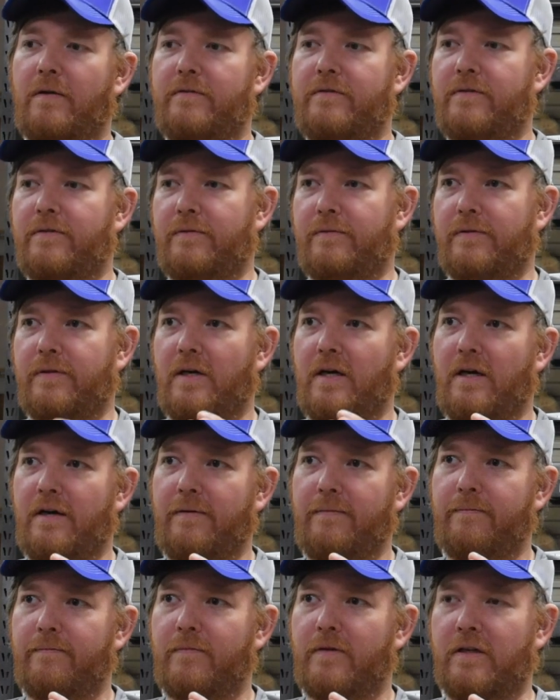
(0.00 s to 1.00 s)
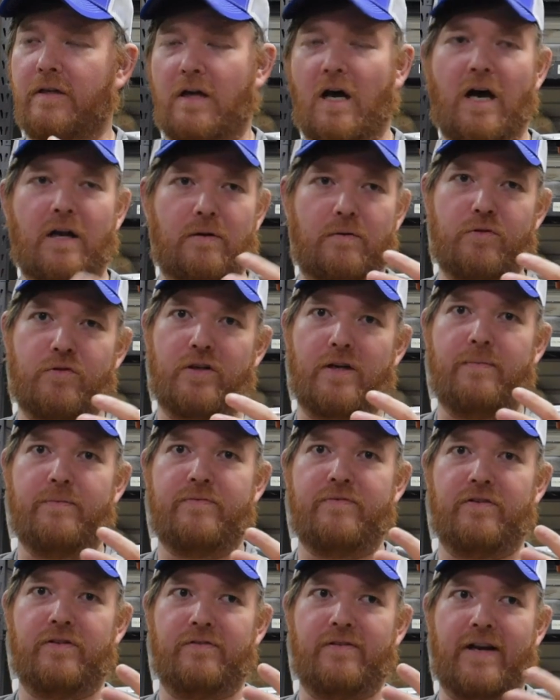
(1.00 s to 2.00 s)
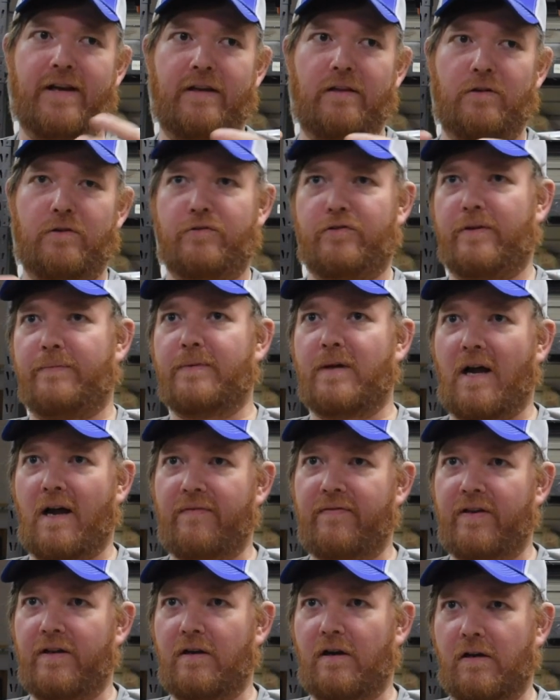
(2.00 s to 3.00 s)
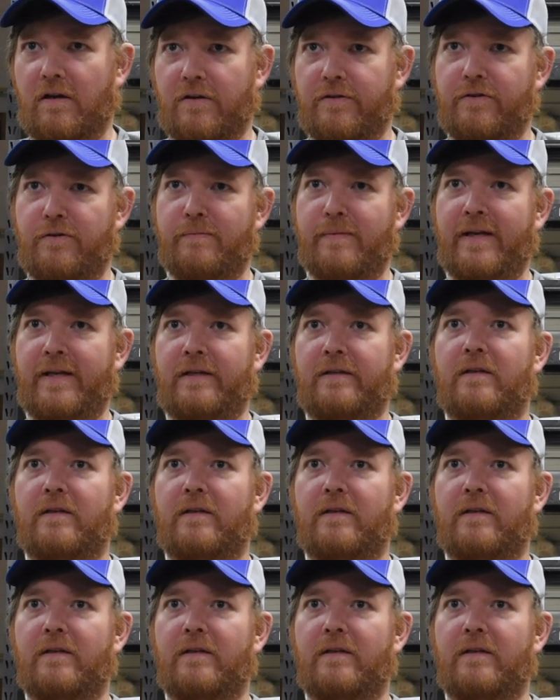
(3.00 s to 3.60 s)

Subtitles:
to an auto drip for regular drip coffee or to make.